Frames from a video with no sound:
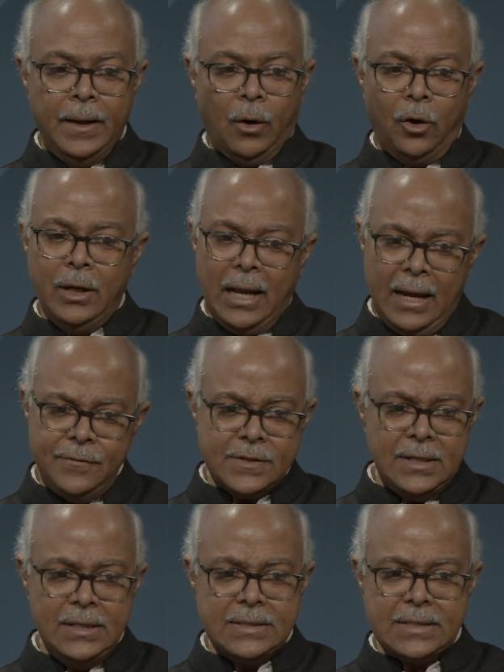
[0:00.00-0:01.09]
On life
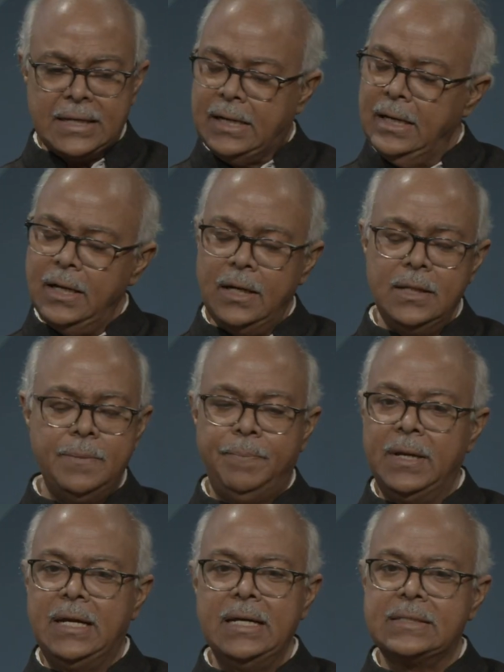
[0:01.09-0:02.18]
skills, clearly the
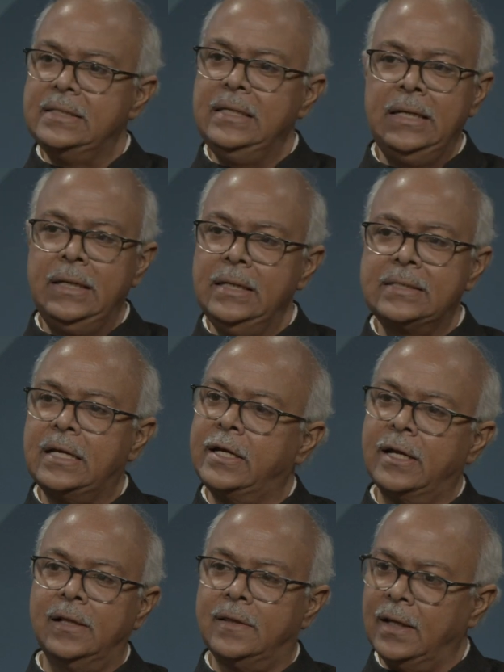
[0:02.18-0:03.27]
biggest need is
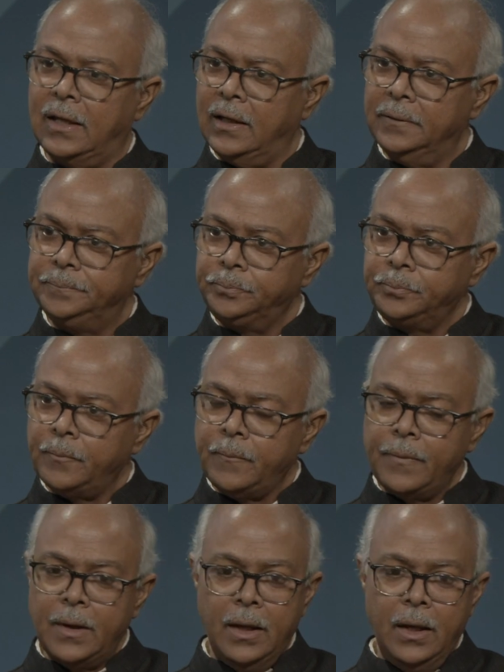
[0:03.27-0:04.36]
critical thinking.
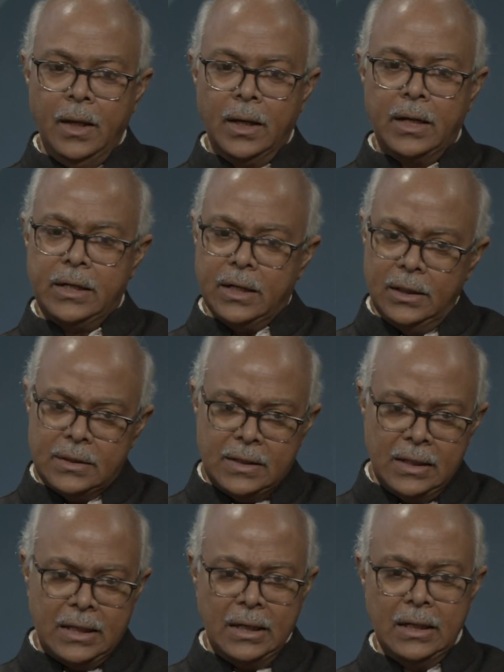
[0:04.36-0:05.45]
Critical
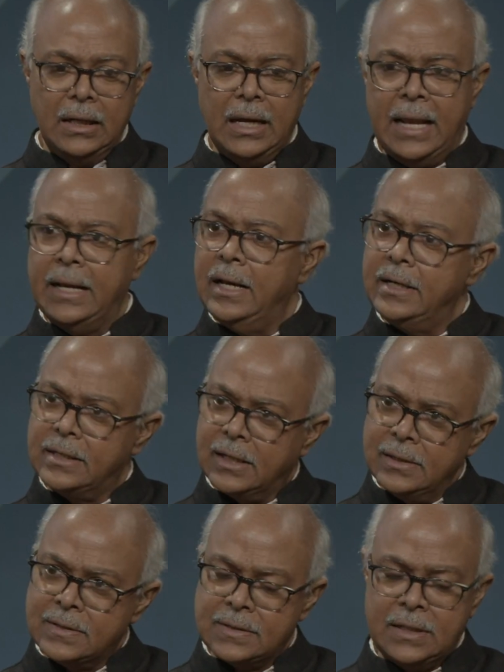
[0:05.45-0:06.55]
thinking,
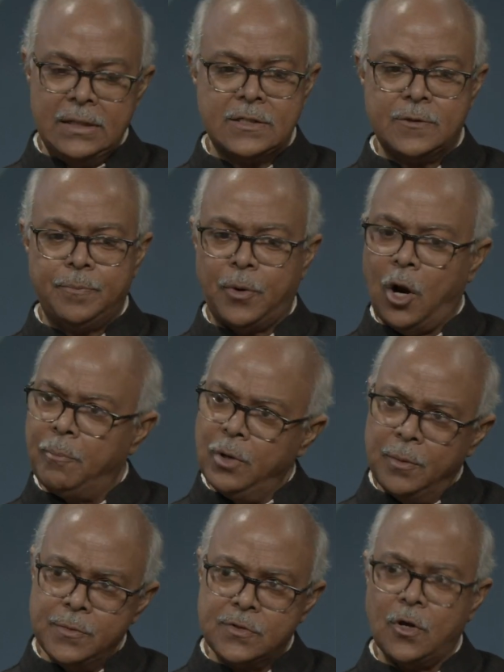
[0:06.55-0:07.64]
analytical skills,
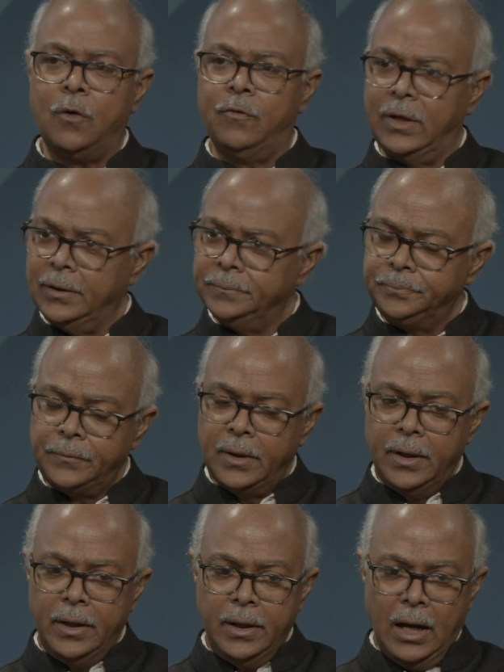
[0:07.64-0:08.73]
problem solving
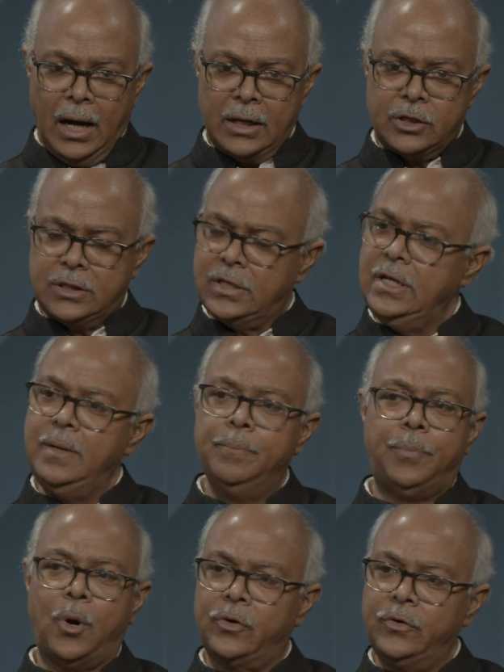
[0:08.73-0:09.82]
are three
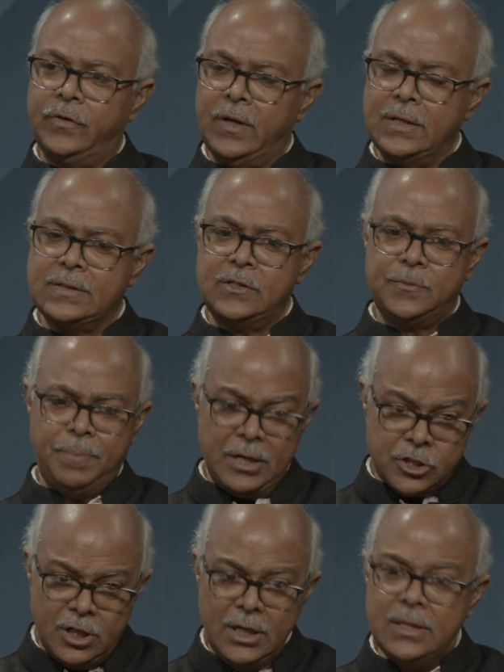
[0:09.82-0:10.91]
important things, and
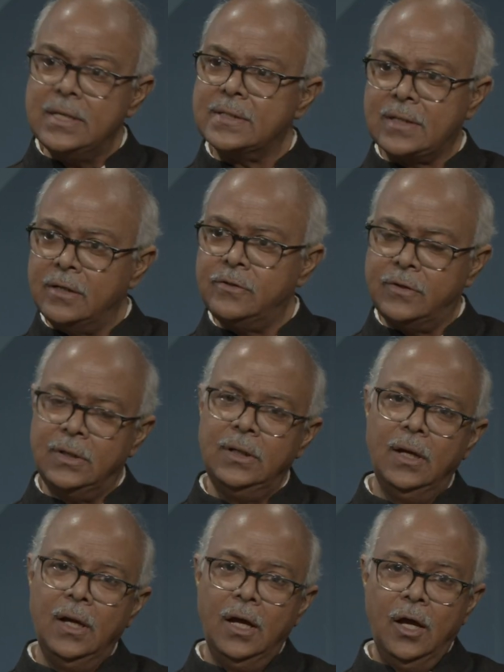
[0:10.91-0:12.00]
especially in this country,
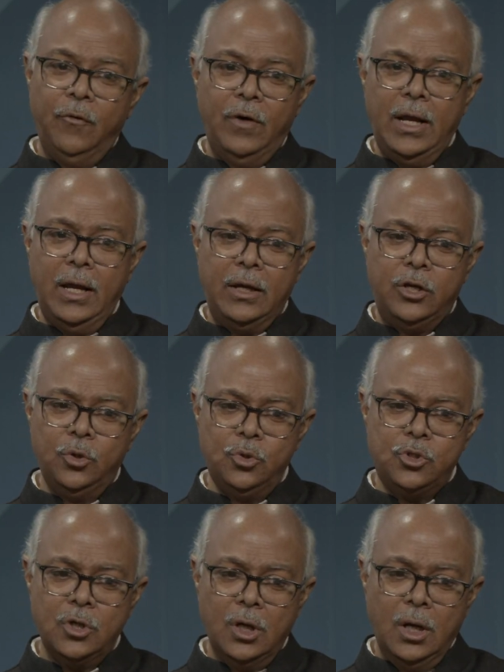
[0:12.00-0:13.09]
where a
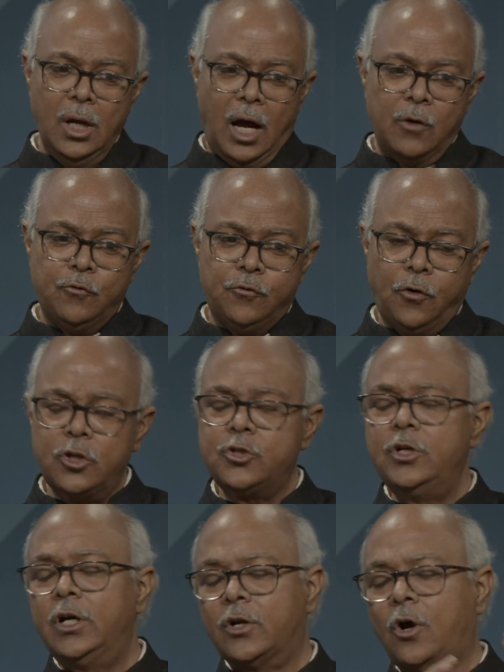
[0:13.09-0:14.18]
huge,
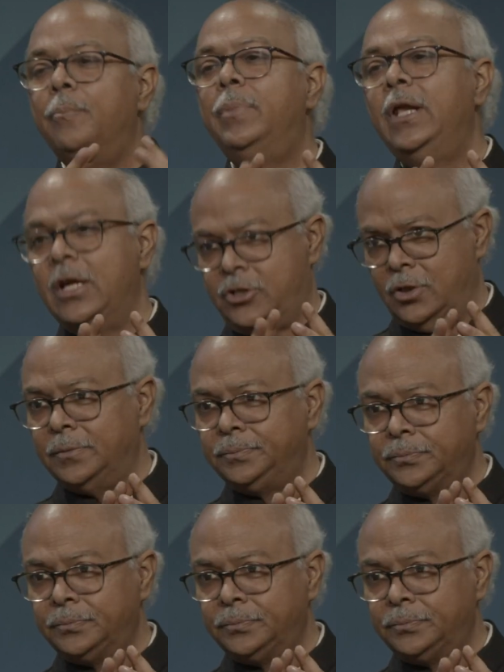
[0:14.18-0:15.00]
unfortunate combination